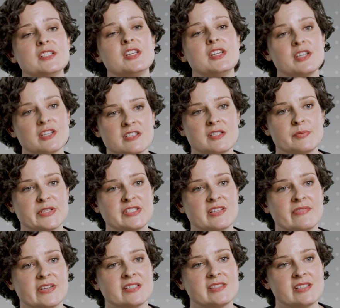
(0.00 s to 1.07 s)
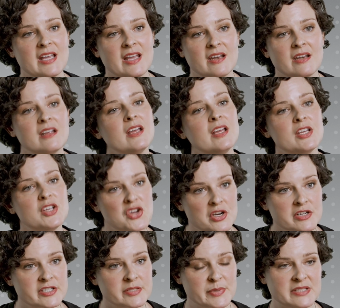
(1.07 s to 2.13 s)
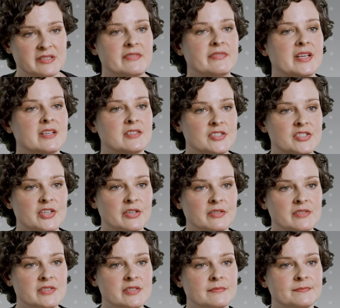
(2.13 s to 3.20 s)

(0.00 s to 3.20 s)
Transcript: to your specific skin, your specific concerns.